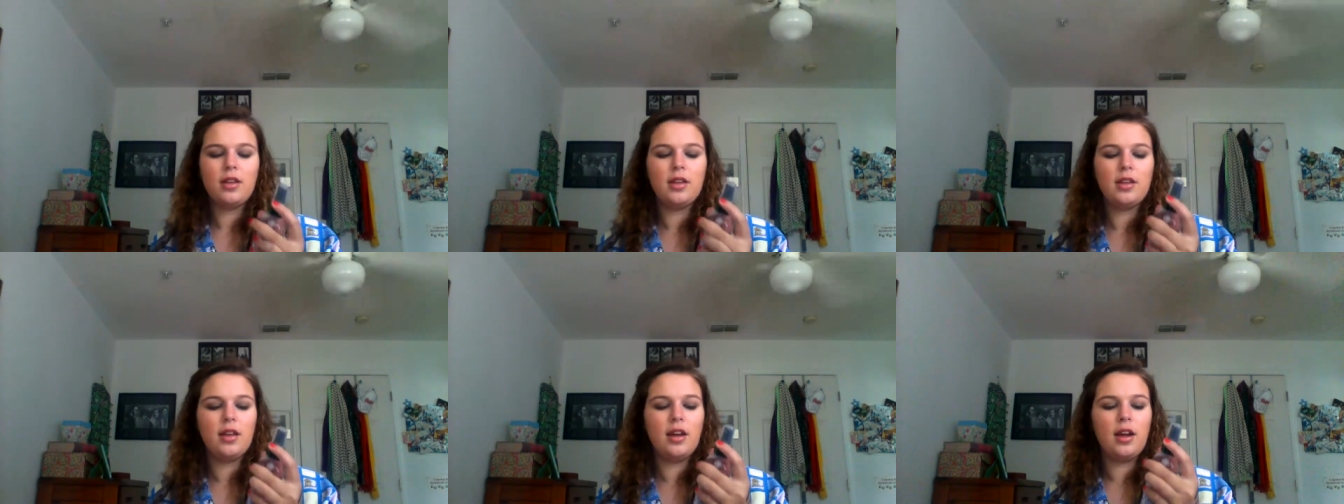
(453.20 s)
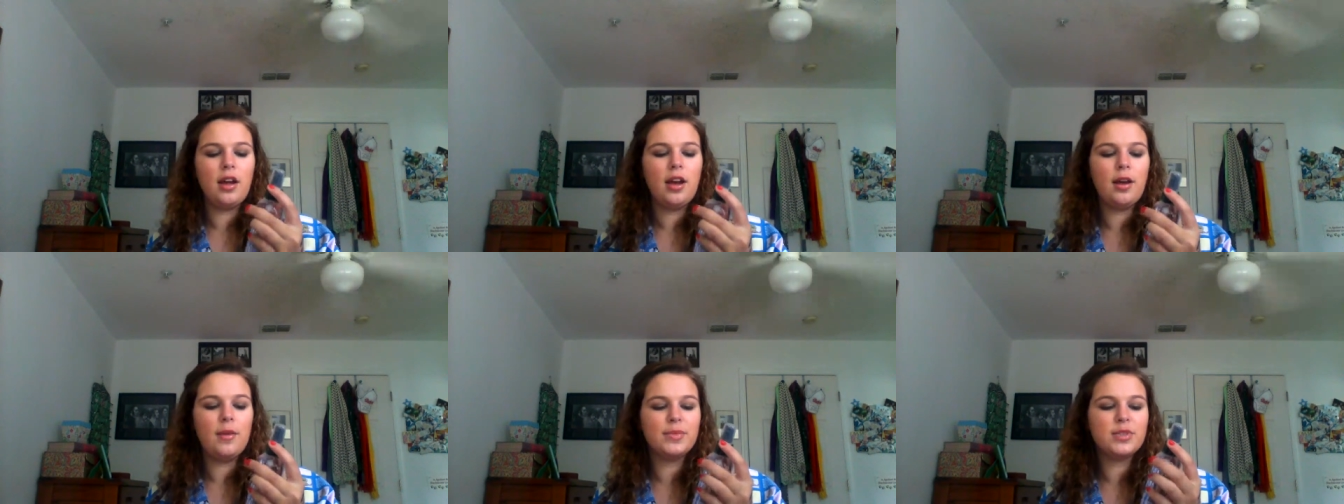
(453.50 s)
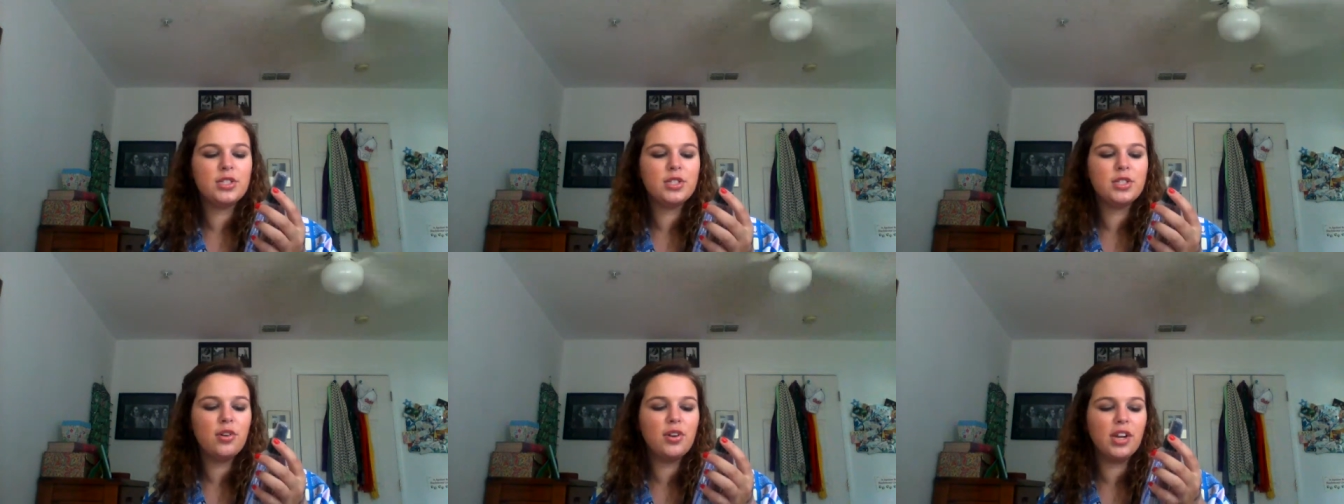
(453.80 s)

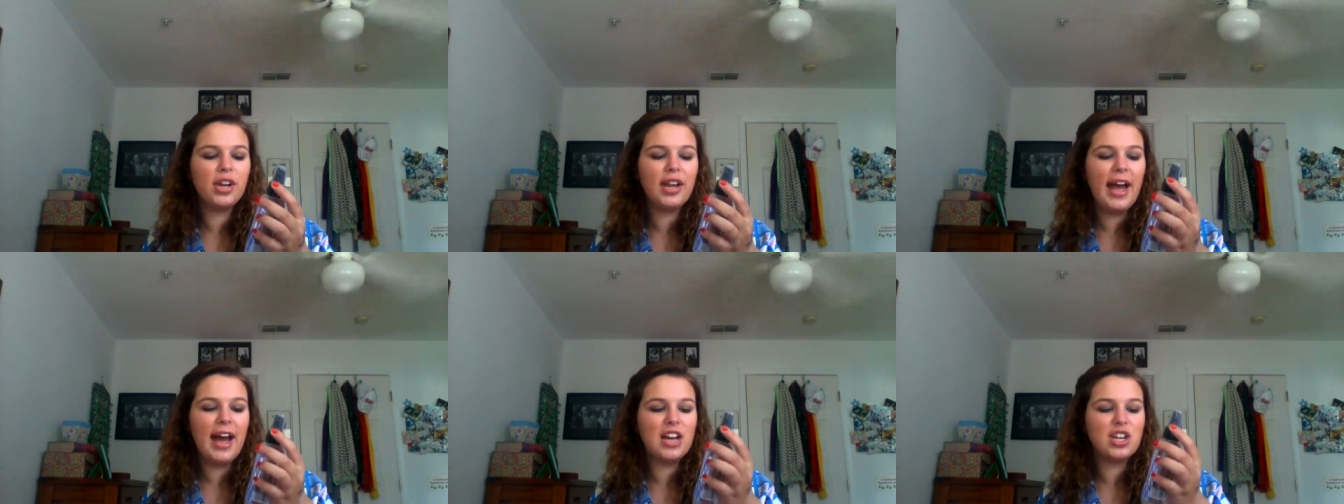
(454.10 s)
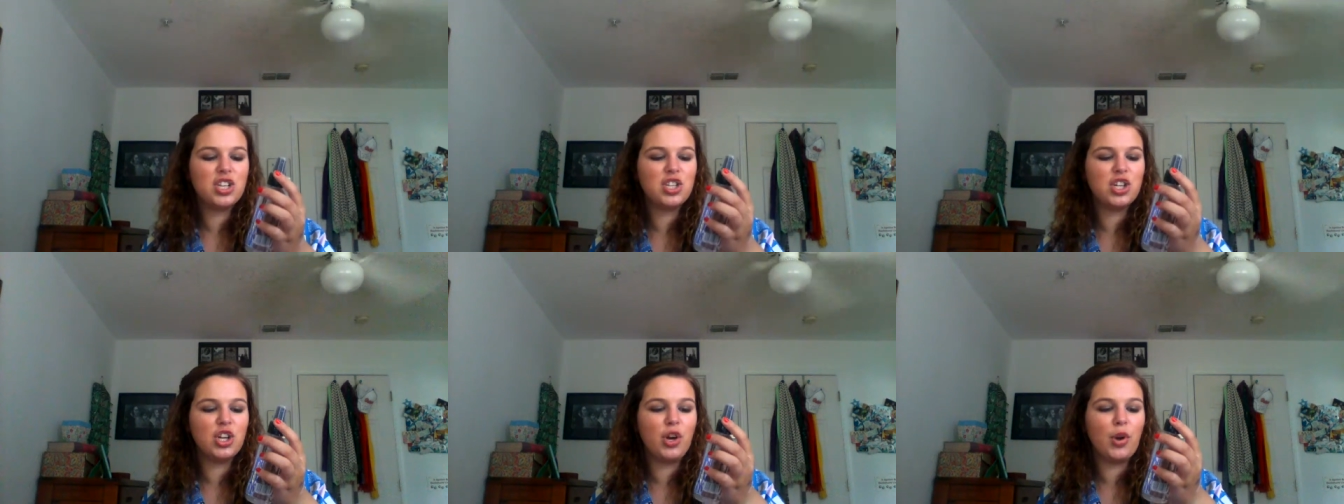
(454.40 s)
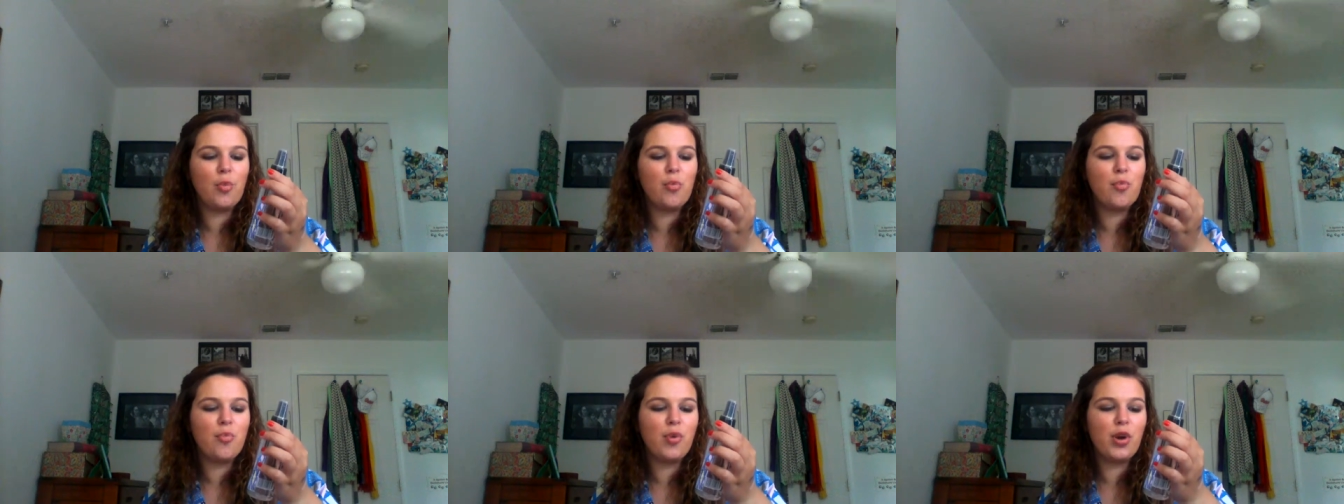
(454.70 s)
Sonia Kashuk
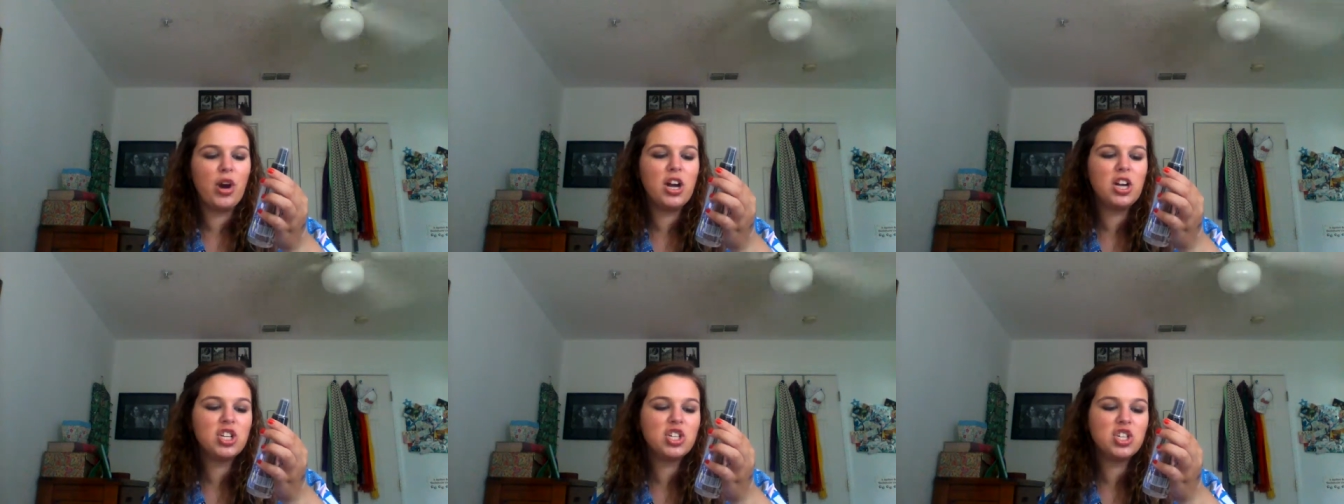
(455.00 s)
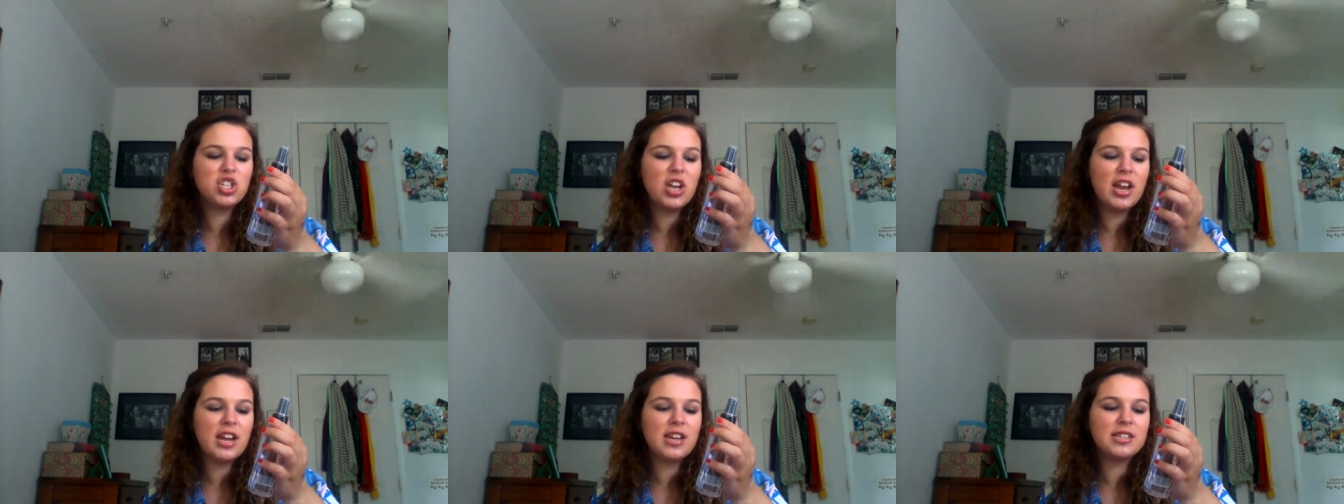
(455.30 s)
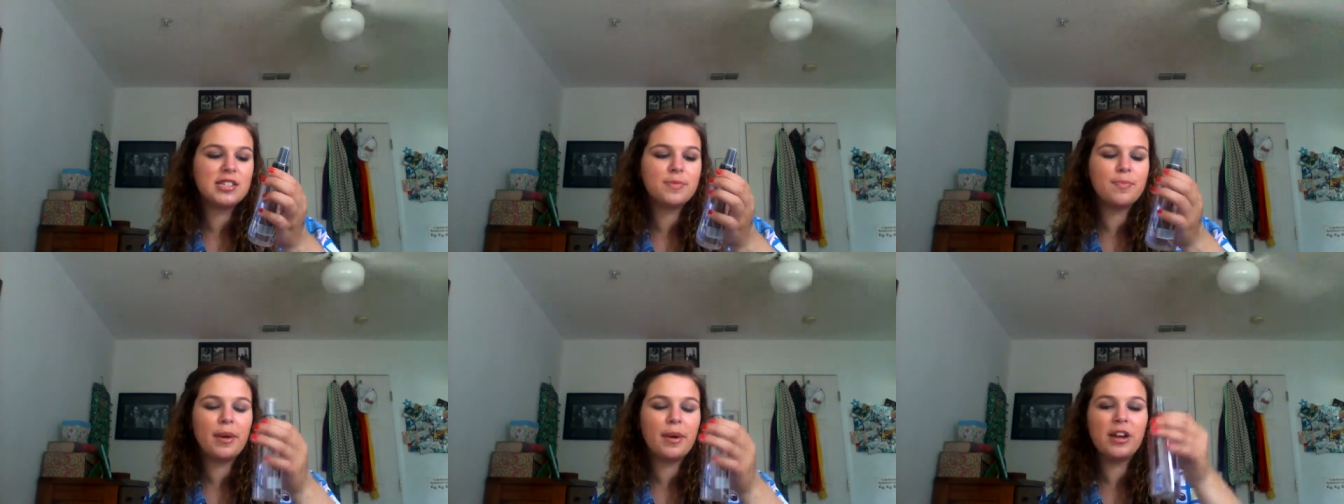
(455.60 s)
Brush and
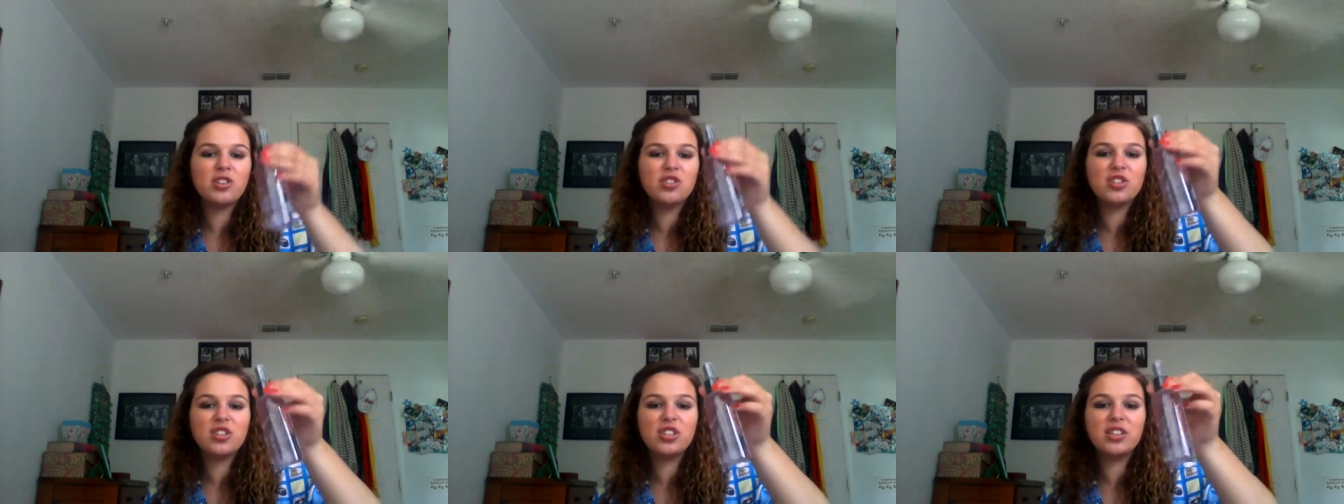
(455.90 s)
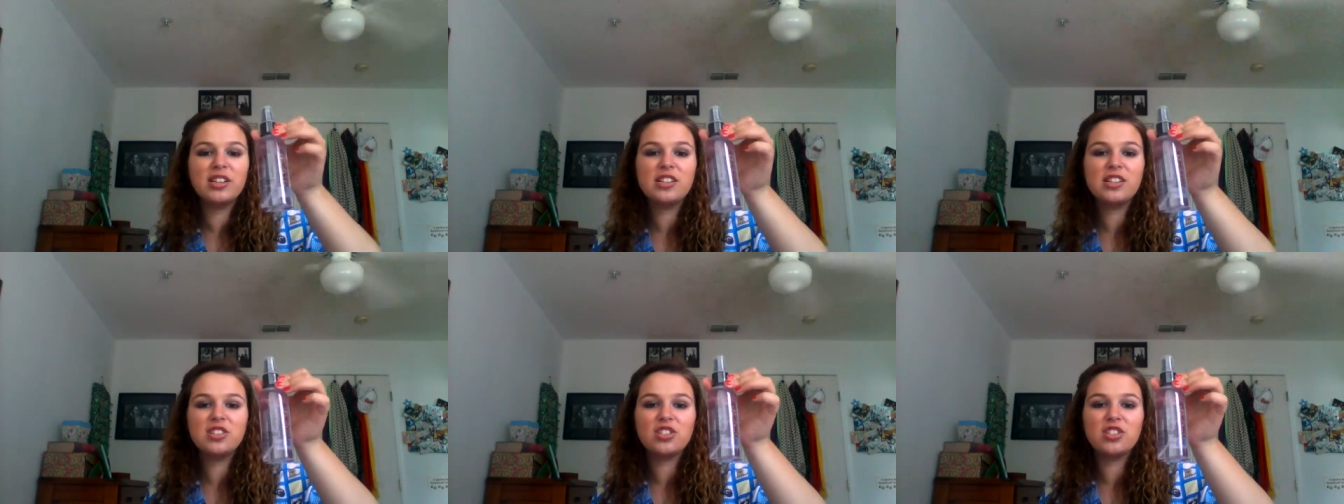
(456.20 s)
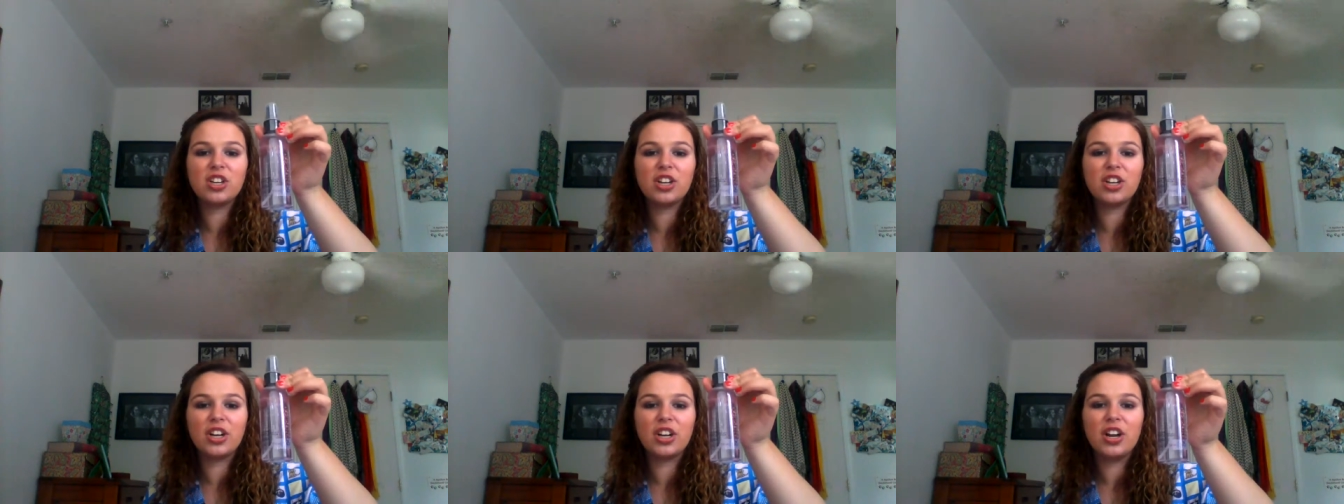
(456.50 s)
Sponge
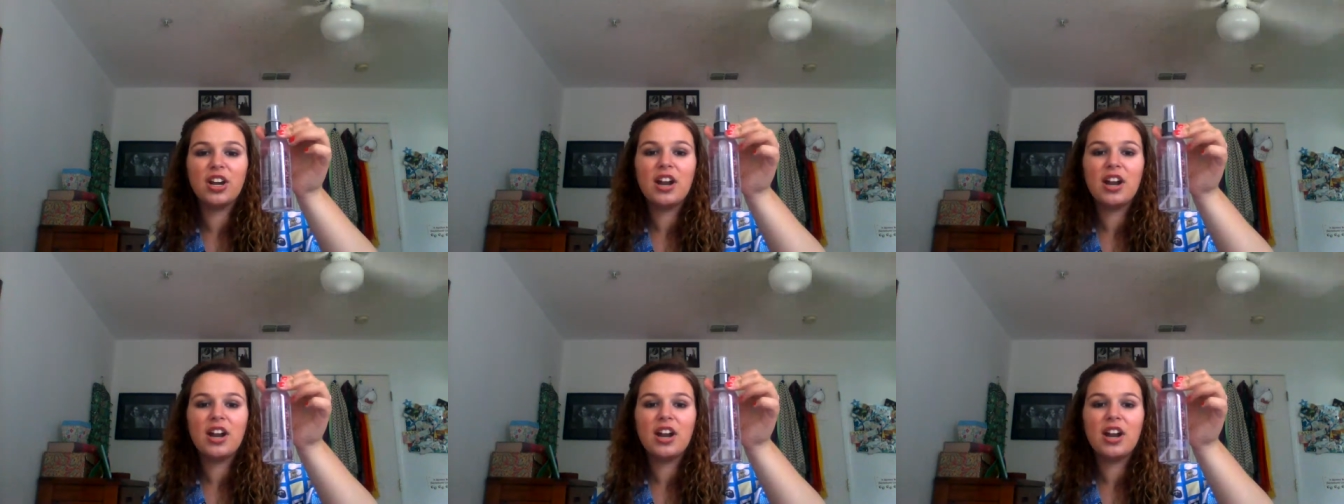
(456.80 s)
Cleanser.